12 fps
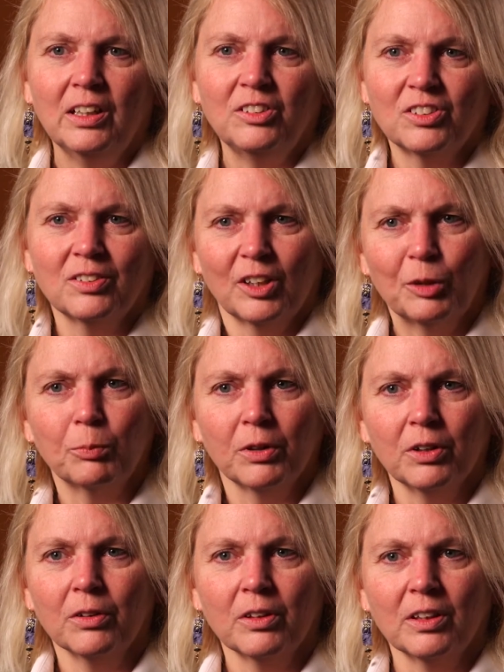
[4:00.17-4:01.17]
each
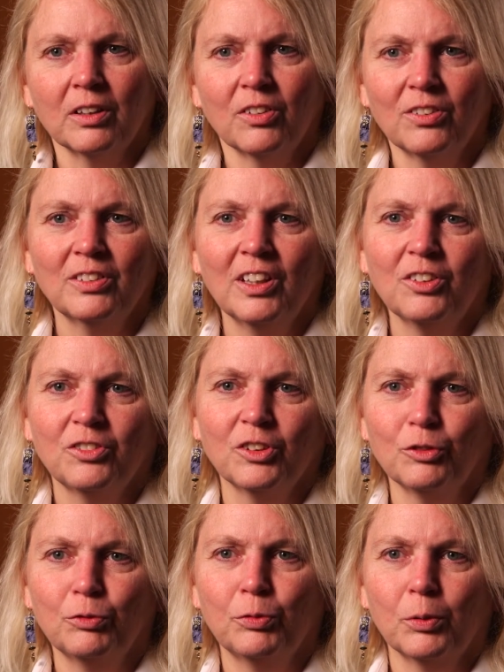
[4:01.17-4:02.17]
embryo then is
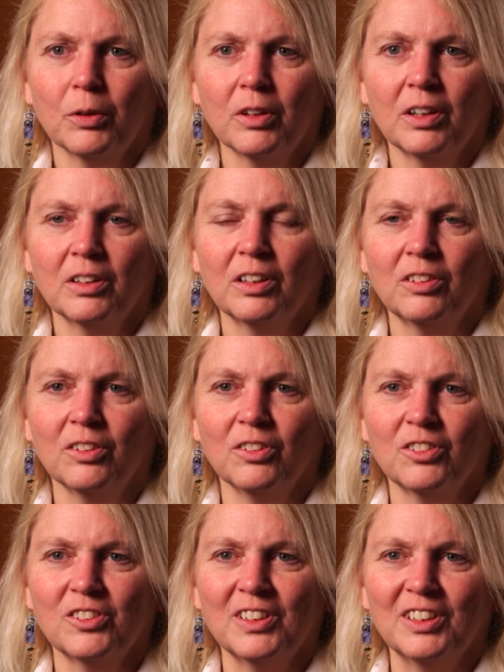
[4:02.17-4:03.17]
tested for the
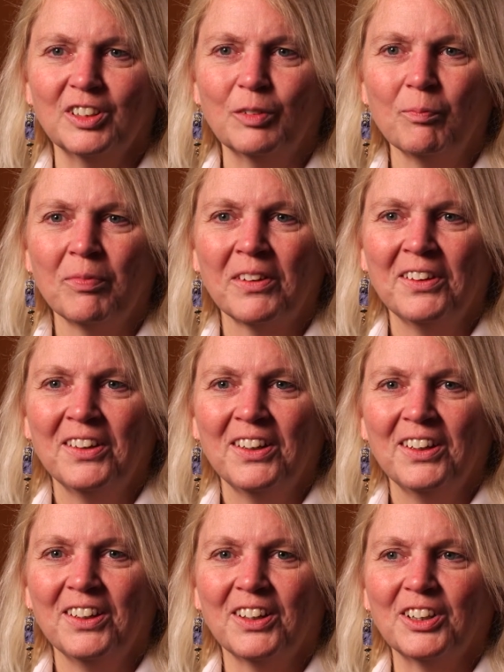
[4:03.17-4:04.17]
Huntington's gene.
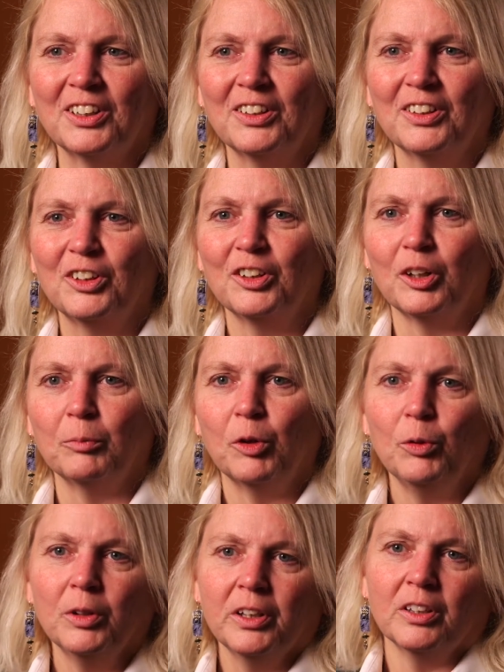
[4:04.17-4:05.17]
And um,
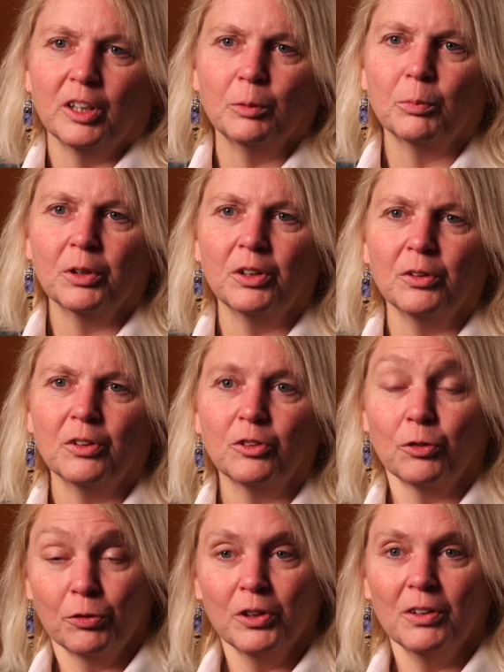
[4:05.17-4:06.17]
only an embryo
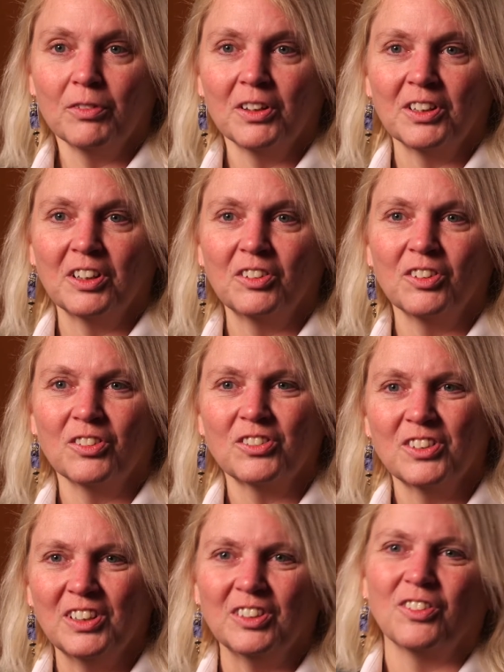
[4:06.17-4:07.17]
that's free of the Huntington's
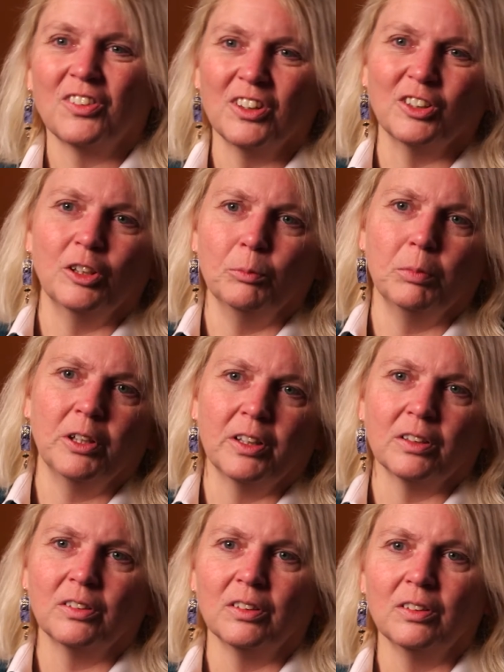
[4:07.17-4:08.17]
gene is then
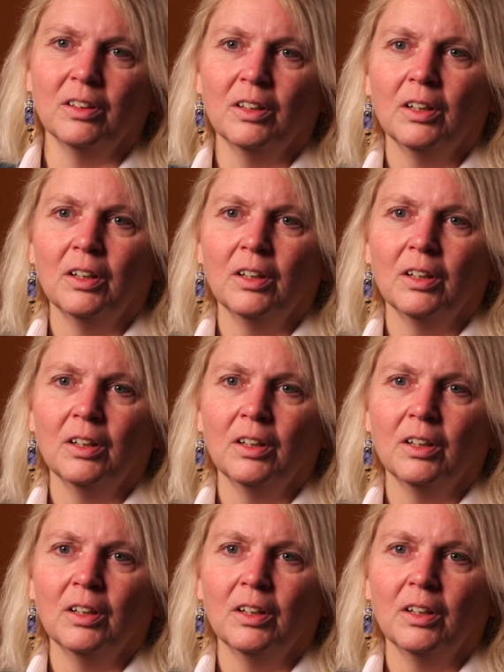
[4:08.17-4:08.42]
implanted.